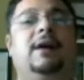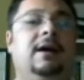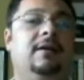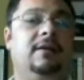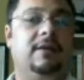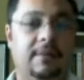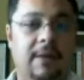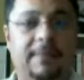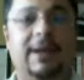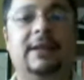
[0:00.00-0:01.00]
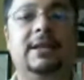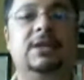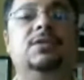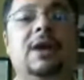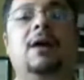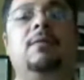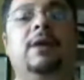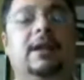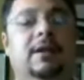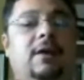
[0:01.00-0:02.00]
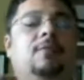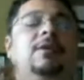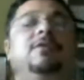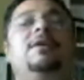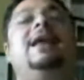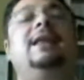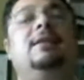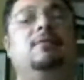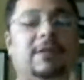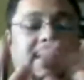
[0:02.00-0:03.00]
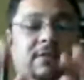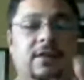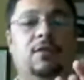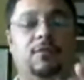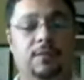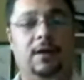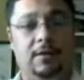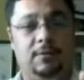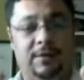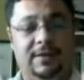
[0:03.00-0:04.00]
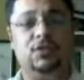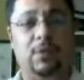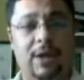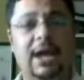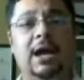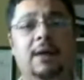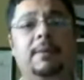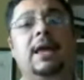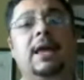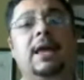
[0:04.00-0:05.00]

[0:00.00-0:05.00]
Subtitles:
I'm gonna teach you how we're creating $1,000 residual income,